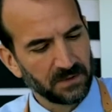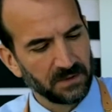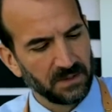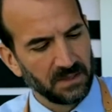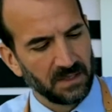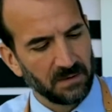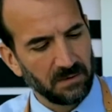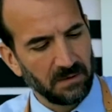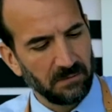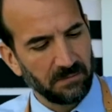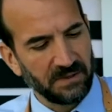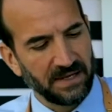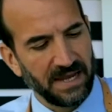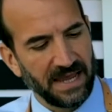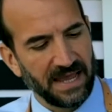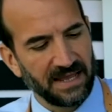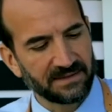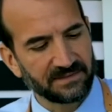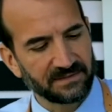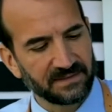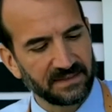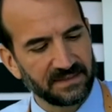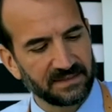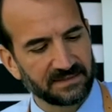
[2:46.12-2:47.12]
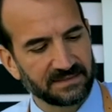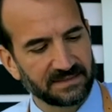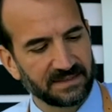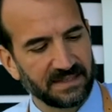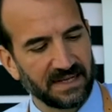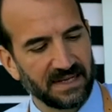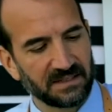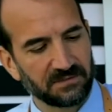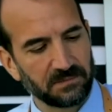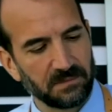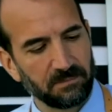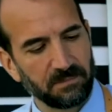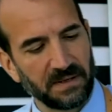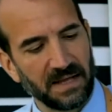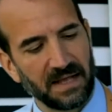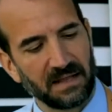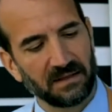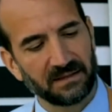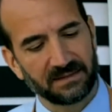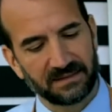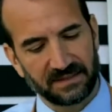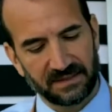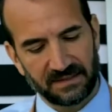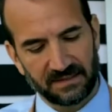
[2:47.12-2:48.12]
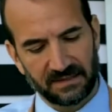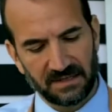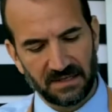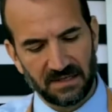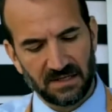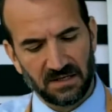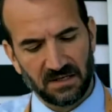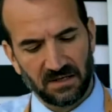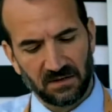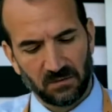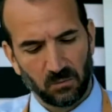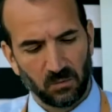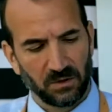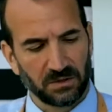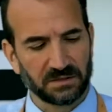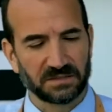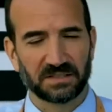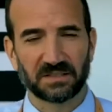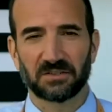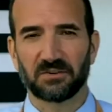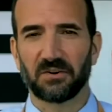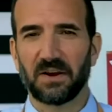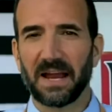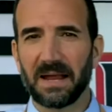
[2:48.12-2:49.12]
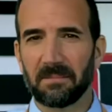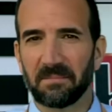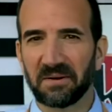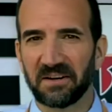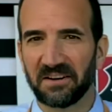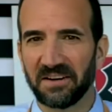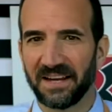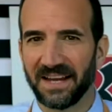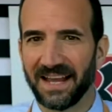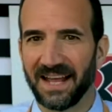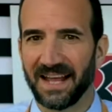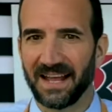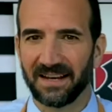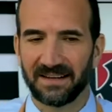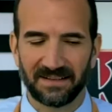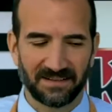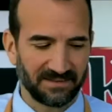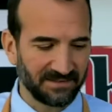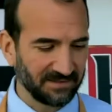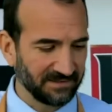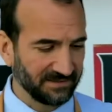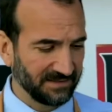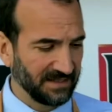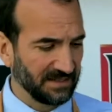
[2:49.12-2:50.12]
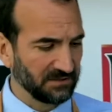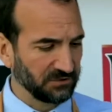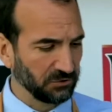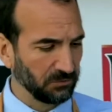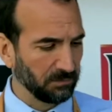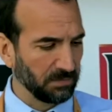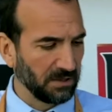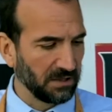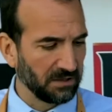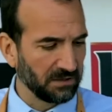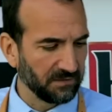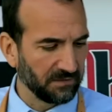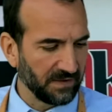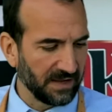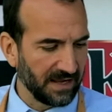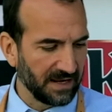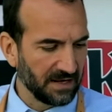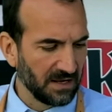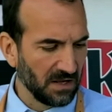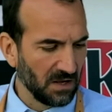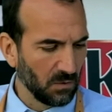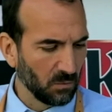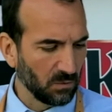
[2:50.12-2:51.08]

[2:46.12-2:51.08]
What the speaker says: You may be asking, it's a Cosmopolitan, where's the cranberry at? Essential part of that.